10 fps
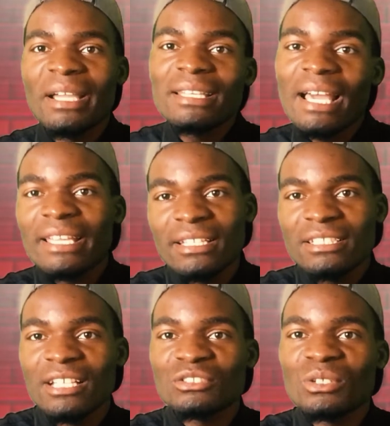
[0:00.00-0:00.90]
luggage
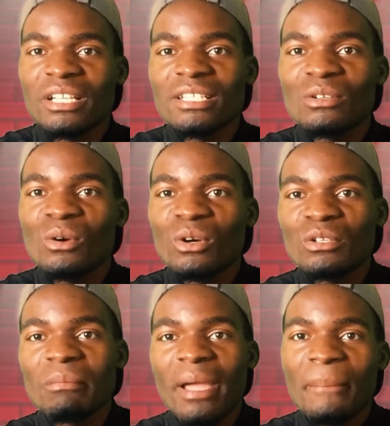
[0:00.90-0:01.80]
has already
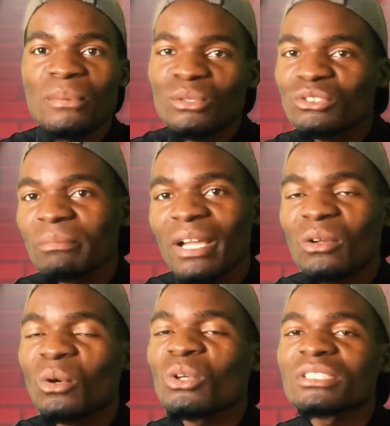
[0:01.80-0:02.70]
gone, my books, my
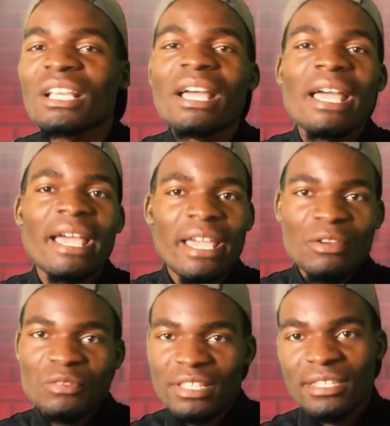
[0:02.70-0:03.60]
clothes,
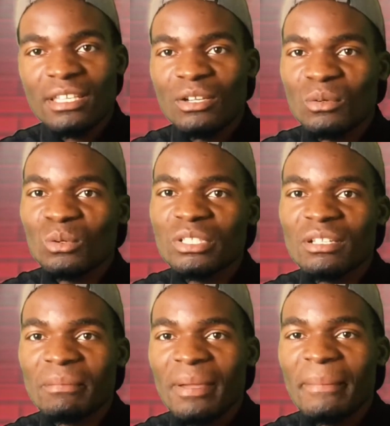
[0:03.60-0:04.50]
everything,
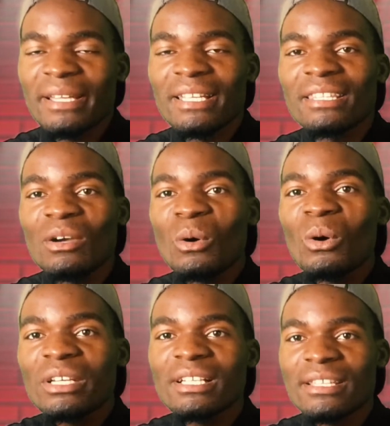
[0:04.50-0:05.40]
including my money. The
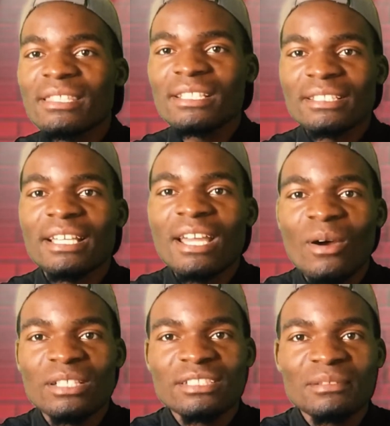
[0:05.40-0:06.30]
only thing that I
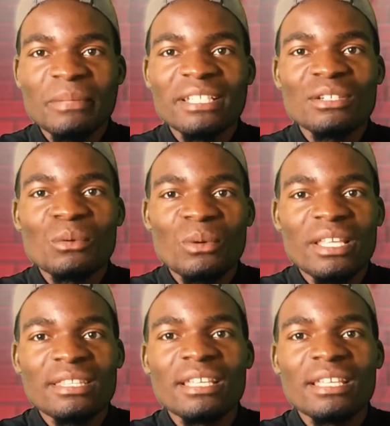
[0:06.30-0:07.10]
was remaining with,